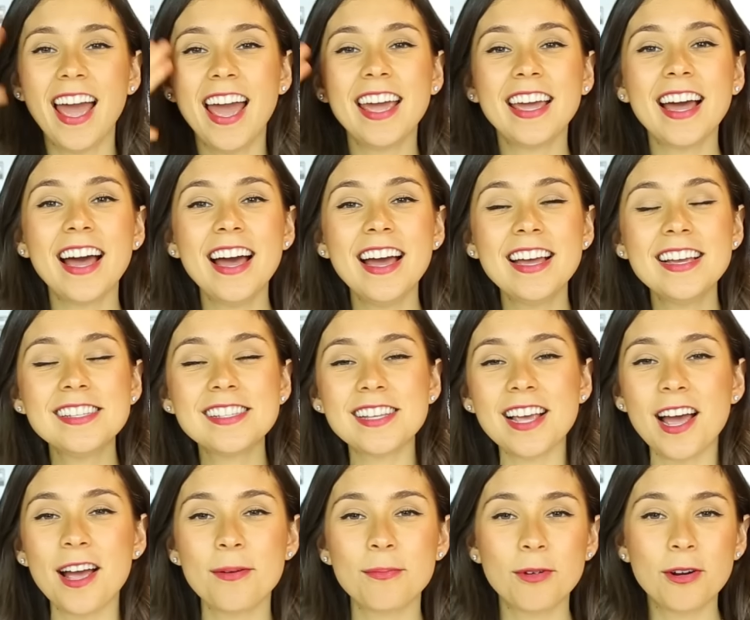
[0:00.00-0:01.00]
Hey guys,
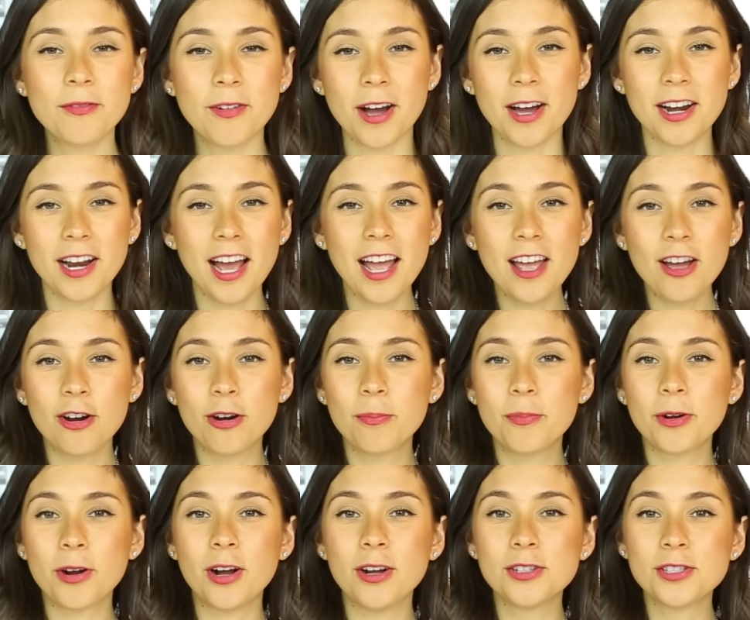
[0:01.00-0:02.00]
I'm Rawvana. I
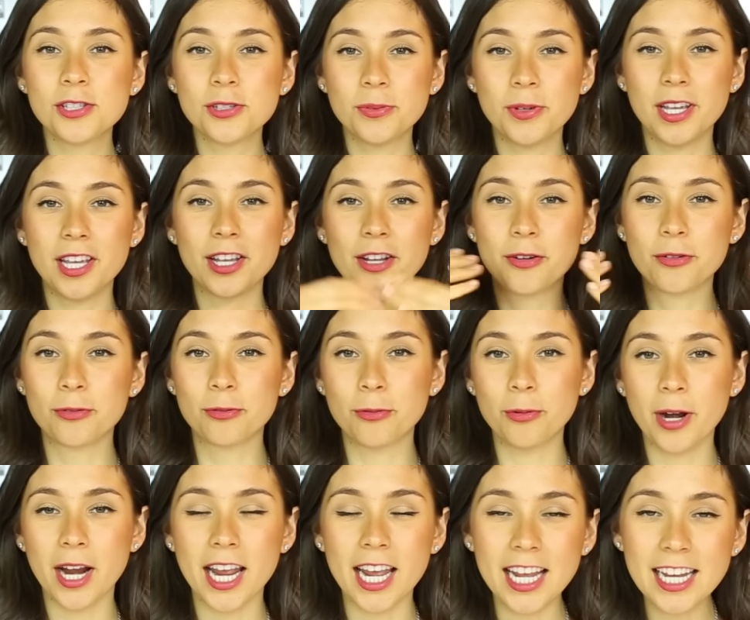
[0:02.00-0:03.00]
hope you're all doing
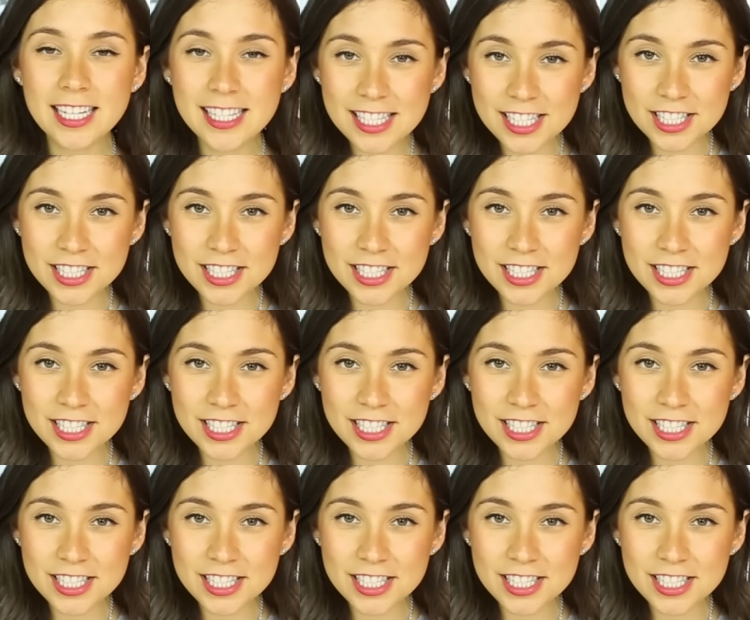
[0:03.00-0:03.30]
great.